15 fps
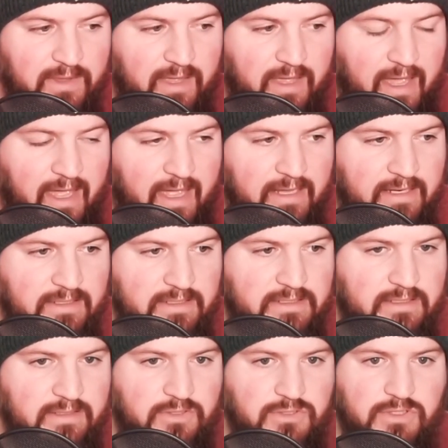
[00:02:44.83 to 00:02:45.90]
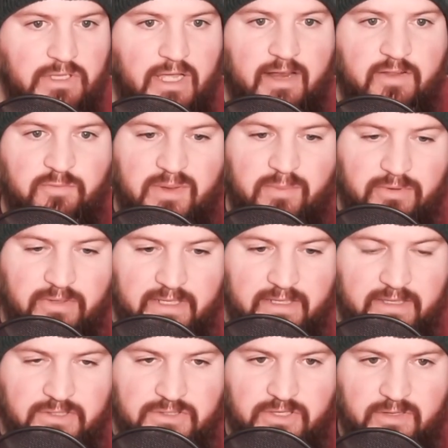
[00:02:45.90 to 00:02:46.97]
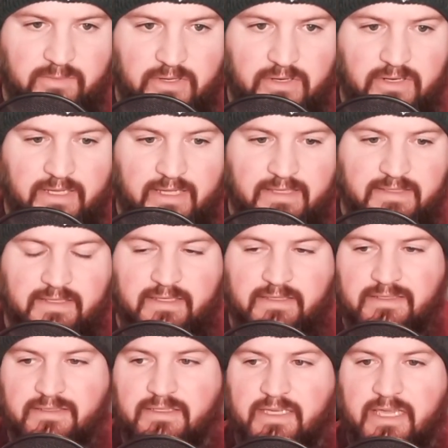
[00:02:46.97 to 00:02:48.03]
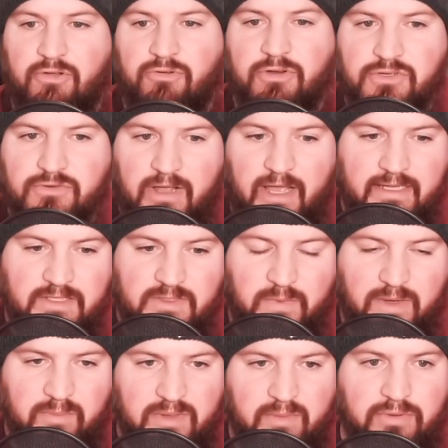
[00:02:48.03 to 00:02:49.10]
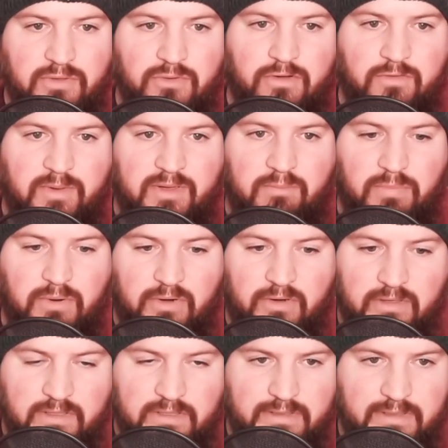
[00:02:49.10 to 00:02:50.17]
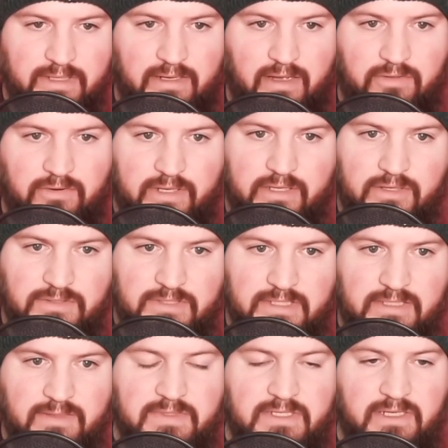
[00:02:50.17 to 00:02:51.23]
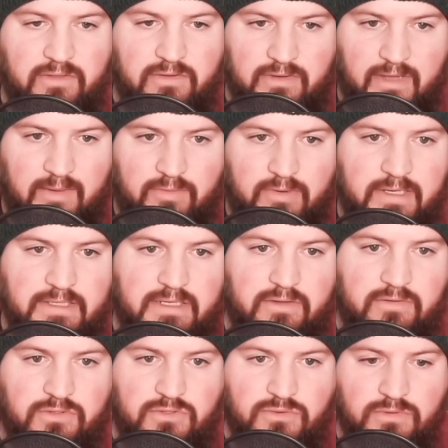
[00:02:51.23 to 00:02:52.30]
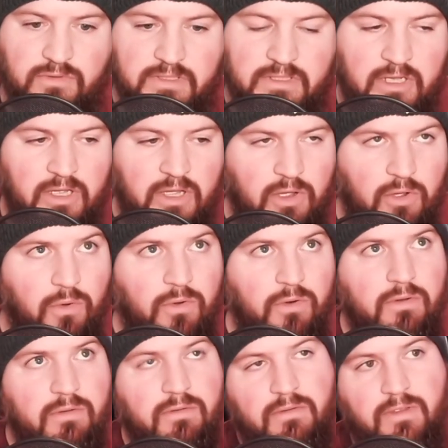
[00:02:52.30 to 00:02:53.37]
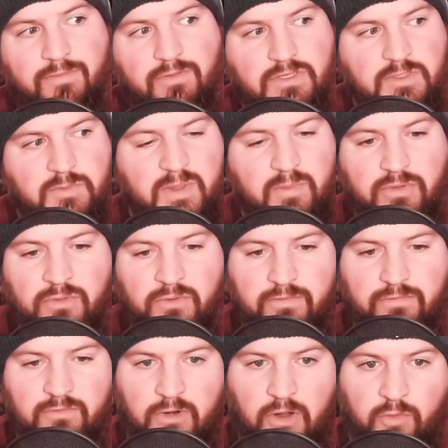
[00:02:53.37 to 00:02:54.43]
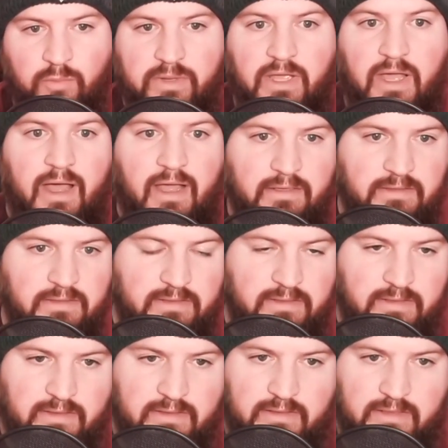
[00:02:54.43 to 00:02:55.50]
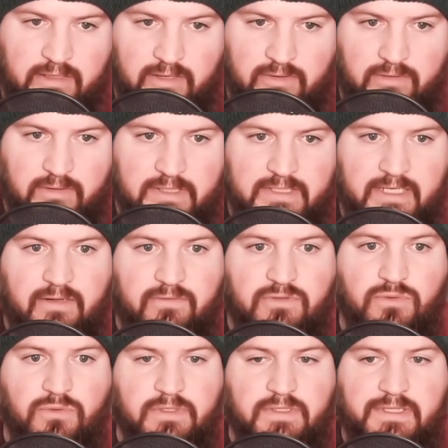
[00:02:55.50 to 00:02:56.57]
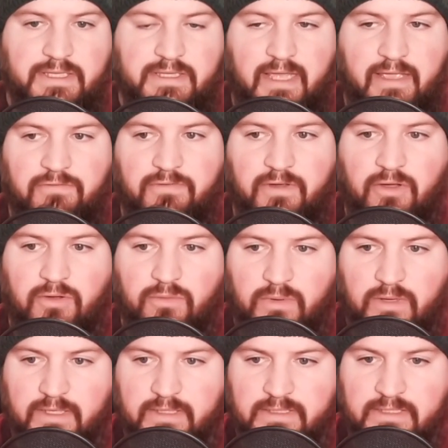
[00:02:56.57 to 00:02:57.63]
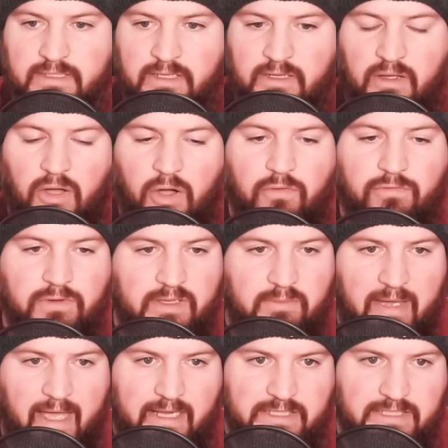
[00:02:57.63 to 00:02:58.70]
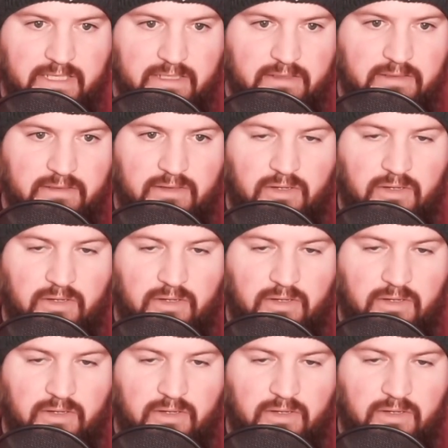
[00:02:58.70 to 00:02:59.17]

And there's a lot of people in the Elixir community. It's characterized by people who have been burned in other ecosystems and other libraries and other tools, or even just people who have grown beyond, a set of tools that they felt was overly magic,